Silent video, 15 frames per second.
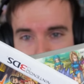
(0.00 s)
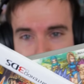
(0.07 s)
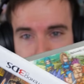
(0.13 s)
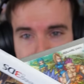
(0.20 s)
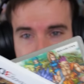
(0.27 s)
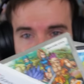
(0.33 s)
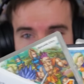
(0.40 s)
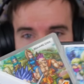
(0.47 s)

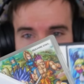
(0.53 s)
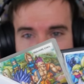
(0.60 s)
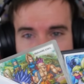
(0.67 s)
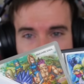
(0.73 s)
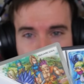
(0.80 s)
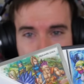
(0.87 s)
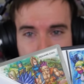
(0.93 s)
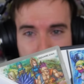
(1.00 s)
this
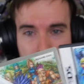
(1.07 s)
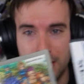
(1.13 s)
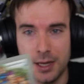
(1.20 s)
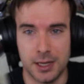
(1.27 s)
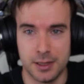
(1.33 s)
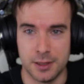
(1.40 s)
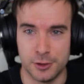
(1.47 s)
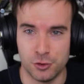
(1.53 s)
stuff.
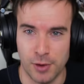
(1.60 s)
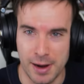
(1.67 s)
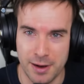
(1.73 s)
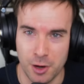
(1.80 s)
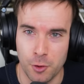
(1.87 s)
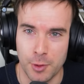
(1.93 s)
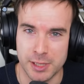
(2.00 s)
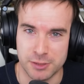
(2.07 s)
The
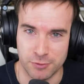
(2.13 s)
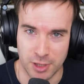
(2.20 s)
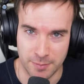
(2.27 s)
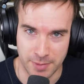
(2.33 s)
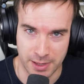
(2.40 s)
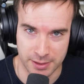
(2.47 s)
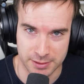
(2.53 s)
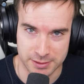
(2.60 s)
Dragon Quest
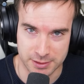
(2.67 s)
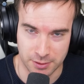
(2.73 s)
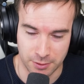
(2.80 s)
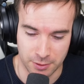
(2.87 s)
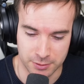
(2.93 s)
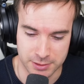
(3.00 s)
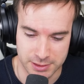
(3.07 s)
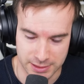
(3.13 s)
remakes
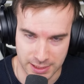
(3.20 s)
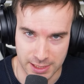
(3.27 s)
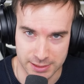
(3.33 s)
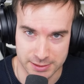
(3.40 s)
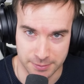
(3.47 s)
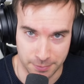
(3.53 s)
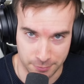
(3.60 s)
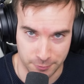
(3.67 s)
on
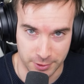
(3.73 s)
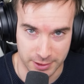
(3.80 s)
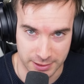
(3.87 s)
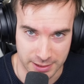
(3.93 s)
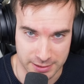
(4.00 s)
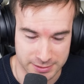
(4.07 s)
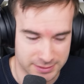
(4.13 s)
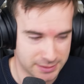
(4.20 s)
DS and
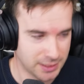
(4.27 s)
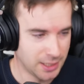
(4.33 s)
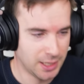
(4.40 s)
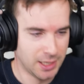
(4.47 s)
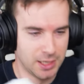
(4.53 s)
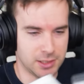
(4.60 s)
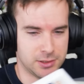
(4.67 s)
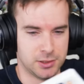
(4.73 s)
3DS.
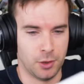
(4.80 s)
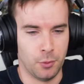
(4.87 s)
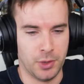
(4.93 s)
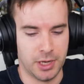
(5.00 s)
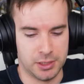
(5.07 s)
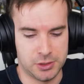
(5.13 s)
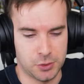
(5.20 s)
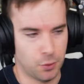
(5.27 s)
So
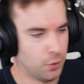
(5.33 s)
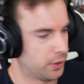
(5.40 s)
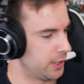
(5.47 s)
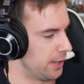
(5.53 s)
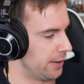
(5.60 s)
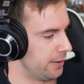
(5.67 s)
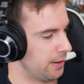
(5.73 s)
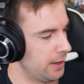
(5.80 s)
we are
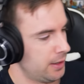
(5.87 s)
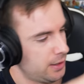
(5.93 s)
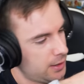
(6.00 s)
talking...